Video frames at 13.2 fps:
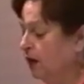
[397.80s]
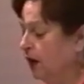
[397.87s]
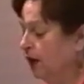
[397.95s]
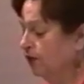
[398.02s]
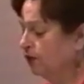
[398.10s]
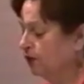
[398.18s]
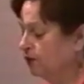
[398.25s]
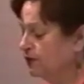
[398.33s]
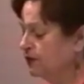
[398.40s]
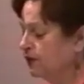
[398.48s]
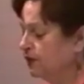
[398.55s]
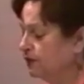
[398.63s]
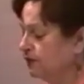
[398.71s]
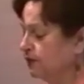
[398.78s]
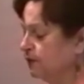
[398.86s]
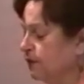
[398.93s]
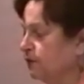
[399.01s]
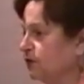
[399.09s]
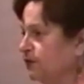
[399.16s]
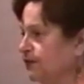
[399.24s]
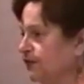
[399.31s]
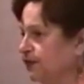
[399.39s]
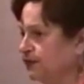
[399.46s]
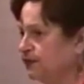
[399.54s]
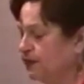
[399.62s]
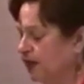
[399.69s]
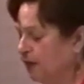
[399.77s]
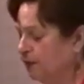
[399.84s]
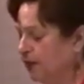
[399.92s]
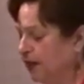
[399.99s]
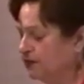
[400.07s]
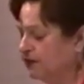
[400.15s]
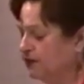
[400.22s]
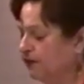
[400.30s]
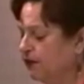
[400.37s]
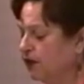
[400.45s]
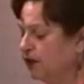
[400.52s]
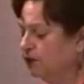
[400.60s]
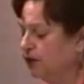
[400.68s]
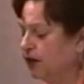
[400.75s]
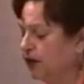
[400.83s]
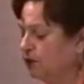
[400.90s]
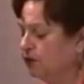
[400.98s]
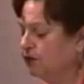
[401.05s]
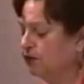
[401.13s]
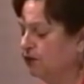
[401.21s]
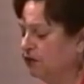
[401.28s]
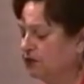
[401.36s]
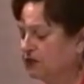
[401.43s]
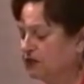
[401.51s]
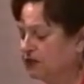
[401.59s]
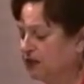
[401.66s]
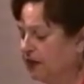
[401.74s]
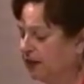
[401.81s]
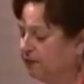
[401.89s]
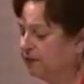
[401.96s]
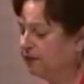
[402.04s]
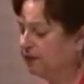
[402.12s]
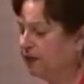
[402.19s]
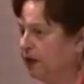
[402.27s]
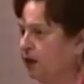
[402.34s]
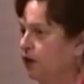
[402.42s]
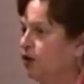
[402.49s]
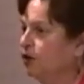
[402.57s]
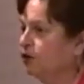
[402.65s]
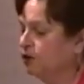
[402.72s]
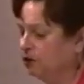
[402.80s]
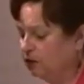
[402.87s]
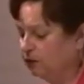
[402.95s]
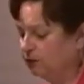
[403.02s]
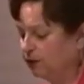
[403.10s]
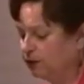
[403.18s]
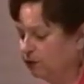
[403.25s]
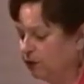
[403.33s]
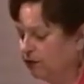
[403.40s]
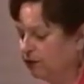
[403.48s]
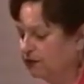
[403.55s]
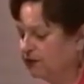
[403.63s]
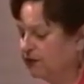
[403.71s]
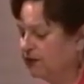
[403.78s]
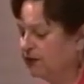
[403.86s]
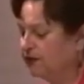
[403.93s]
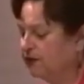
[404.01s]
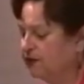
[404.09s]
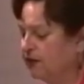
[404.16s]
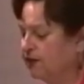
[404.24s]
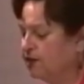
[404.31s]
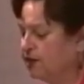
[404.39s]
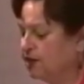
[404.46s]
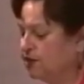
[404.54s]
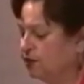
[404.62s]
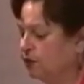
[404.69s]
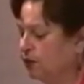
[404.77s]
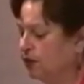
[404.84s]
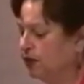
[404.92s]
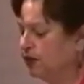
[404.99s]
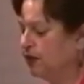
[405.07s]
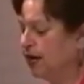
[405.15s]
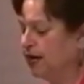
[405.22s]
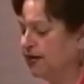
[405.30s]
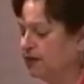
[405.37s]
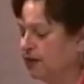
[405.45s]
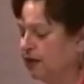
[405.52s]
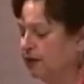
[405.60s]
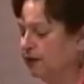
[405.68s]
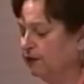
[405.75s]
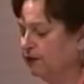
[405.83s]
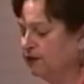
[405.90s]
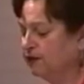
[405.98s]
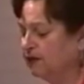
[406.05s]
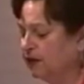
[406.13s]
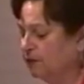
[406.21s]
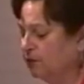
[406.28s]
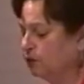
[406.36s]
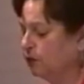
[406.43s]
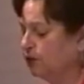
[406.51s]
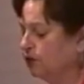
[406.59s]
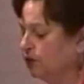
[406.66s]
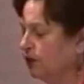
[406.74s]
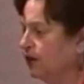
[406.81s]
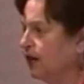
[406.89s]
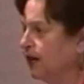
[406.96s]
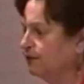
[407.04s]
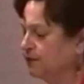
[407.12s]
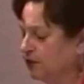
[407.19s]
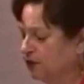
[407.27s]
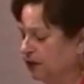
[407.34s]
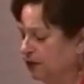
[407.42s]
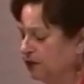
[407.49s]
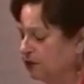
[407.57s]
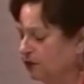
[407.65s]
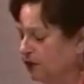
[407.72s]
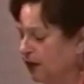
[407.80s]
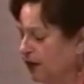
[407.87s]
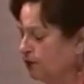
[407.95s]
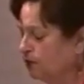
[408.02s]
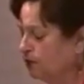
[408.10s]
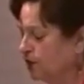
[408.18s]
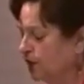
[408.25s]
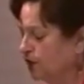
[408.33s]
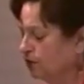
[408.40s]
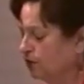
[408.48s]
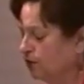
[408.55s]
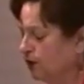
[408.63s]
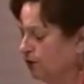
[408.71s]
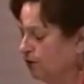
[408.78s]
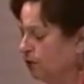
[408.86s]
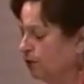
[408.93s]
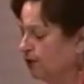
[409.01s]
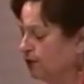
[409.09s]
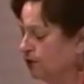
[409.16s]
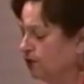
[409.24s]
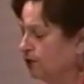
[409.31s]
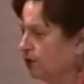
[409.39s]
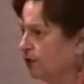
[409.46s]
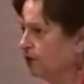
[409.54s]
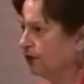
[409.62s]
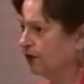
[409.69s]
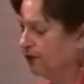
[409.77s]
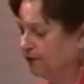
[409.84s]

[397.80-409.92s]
on Thursday, September 6th, at about 700 hours Universal Time, the Lunar Retriever's ascent stage engine will ignite and lift the sample return capsule into a trajectory for return to Earth.